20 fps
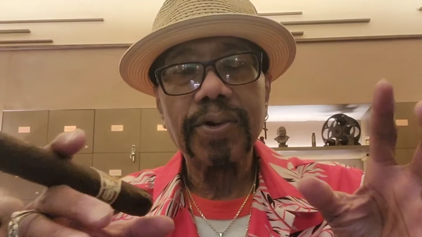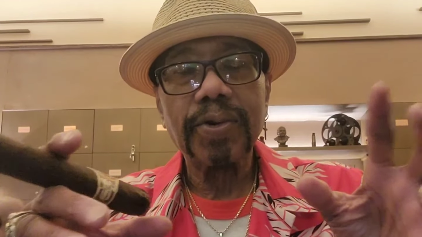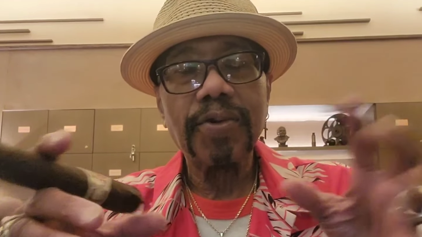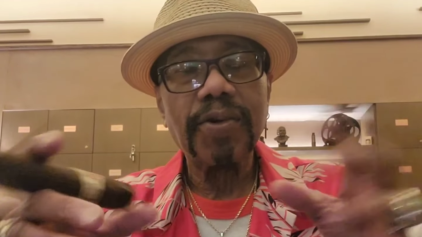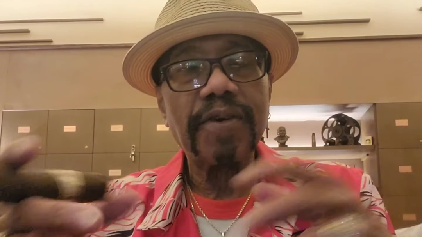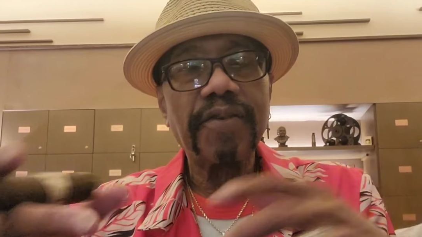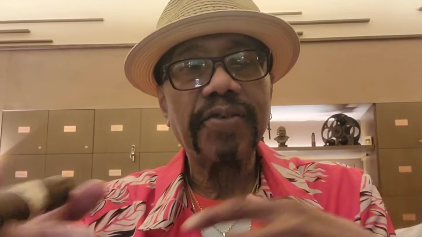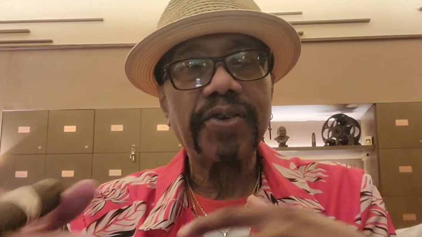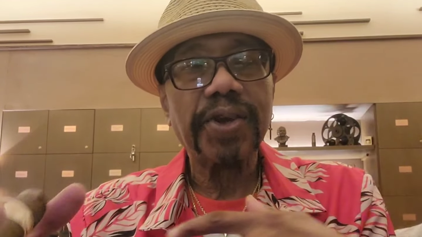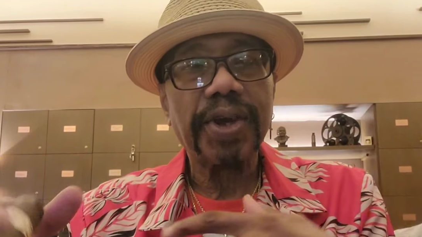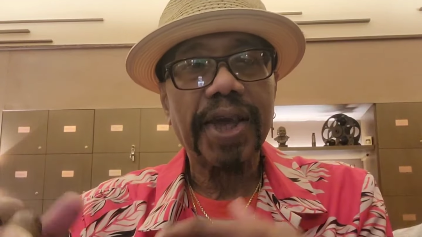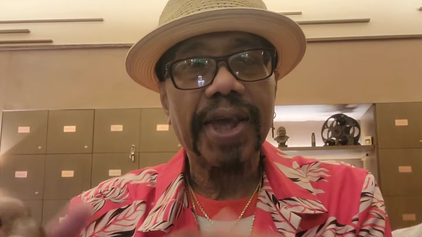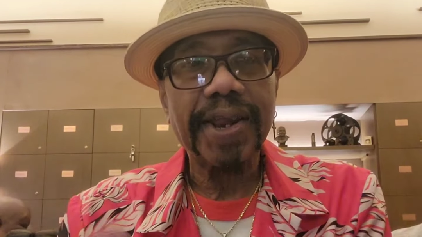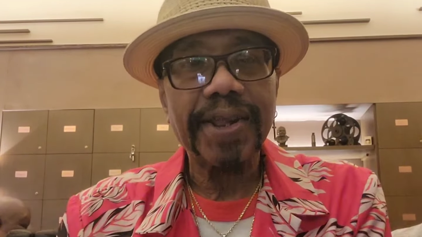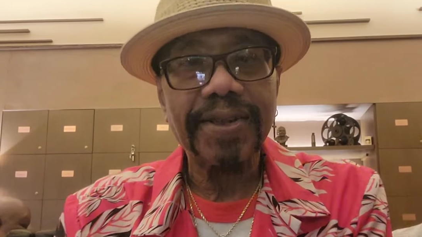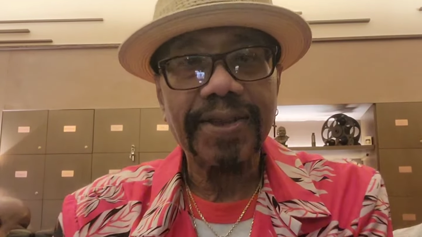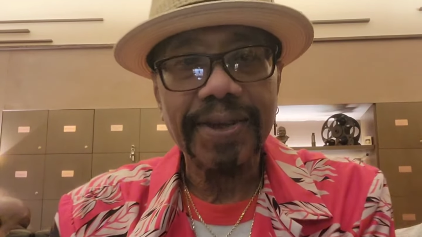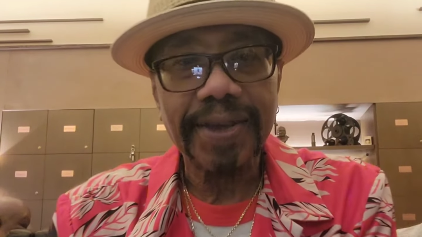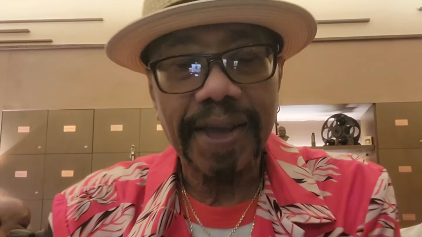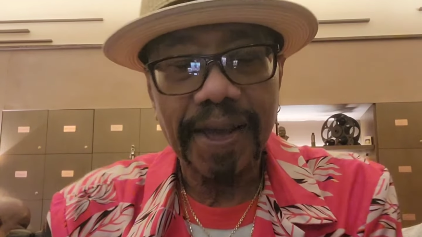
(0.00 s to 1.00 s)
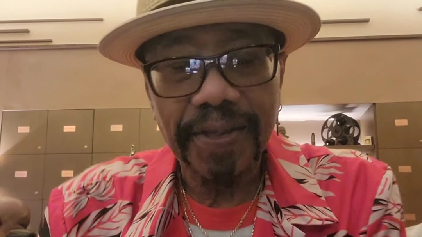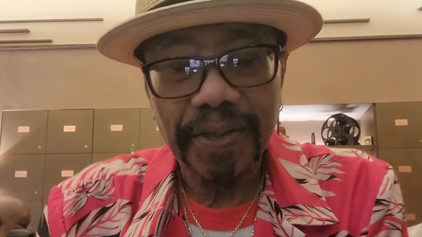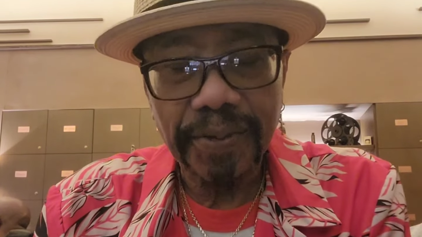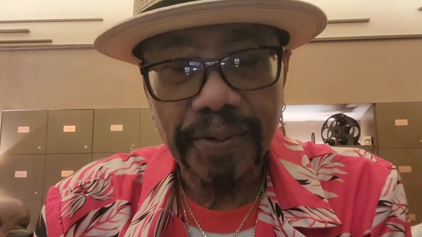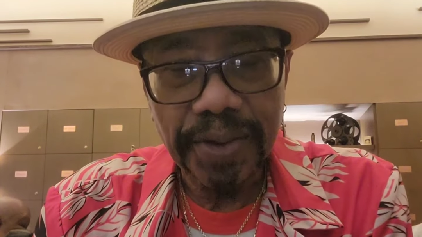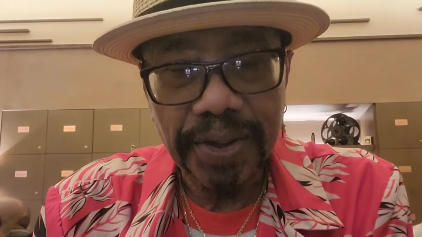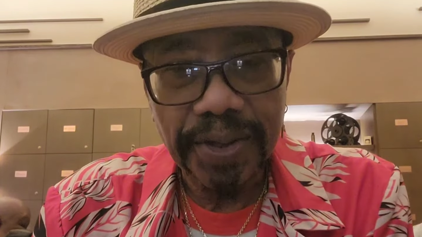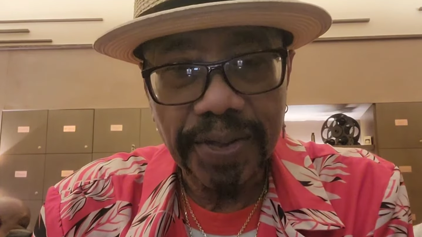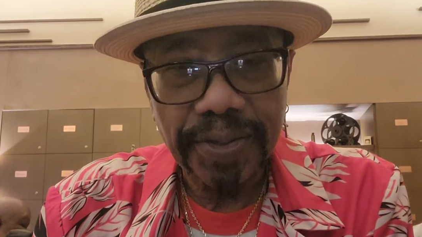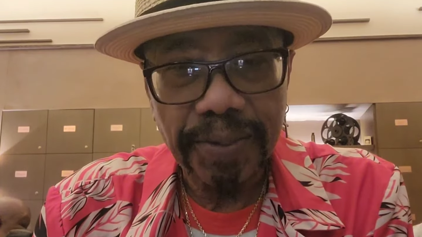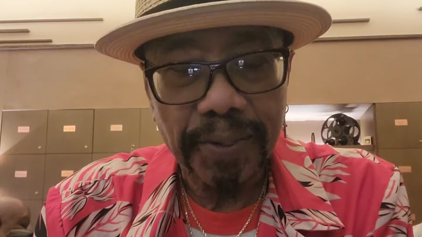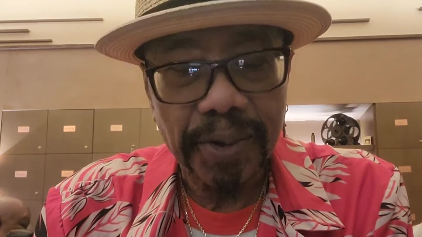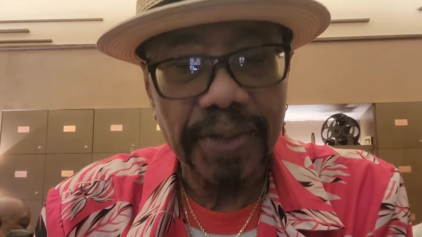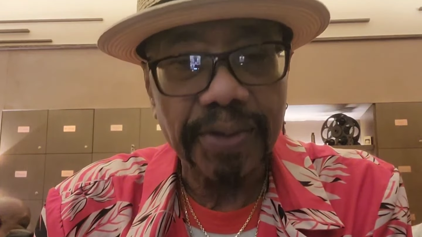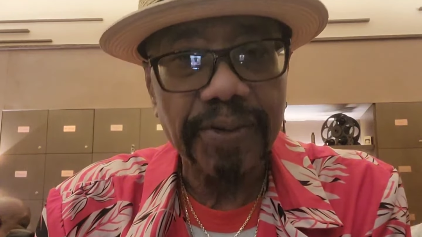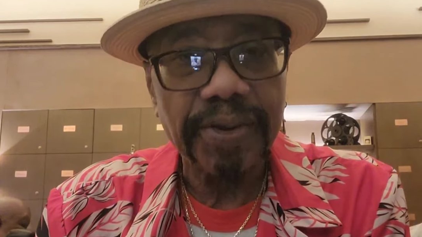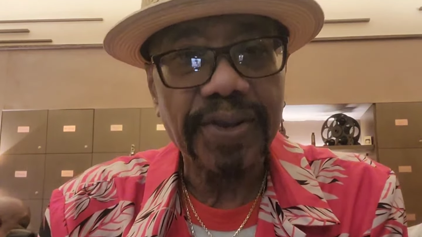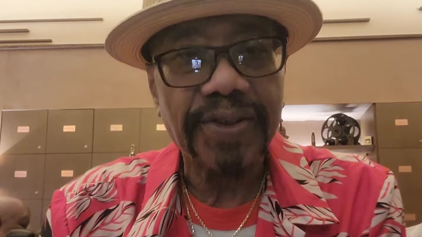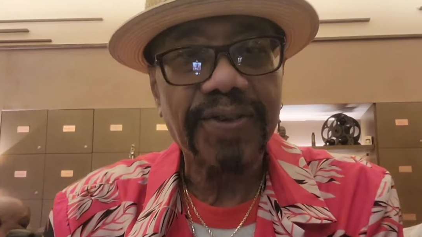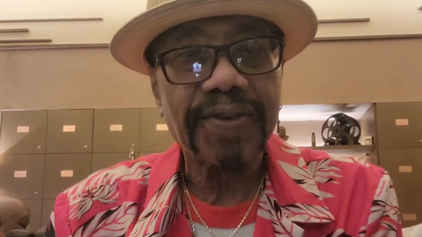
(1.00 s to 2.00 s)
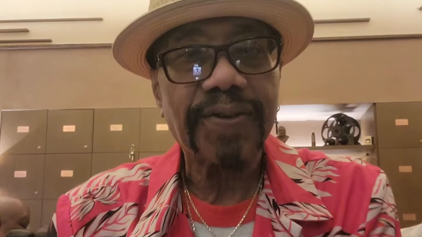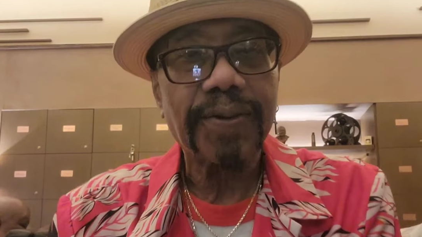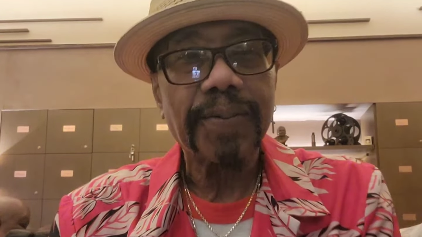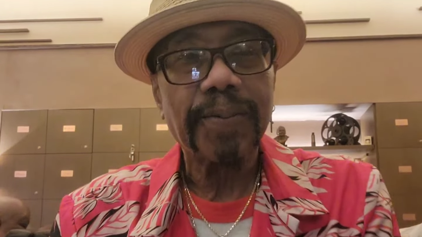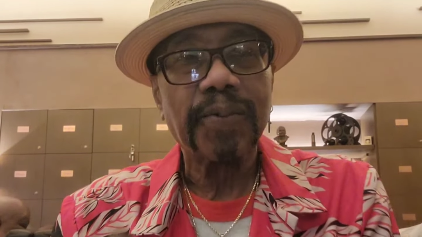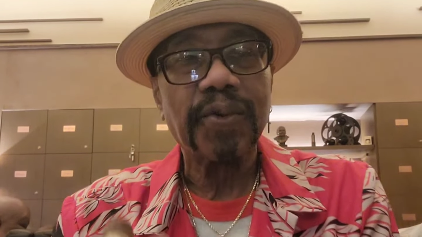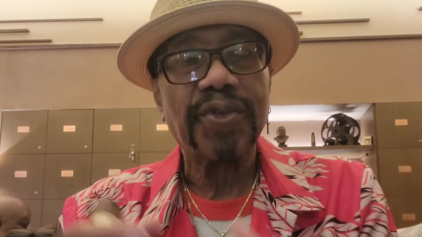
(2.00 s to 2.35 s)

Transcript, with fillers: whoever you're getting together with, whether it's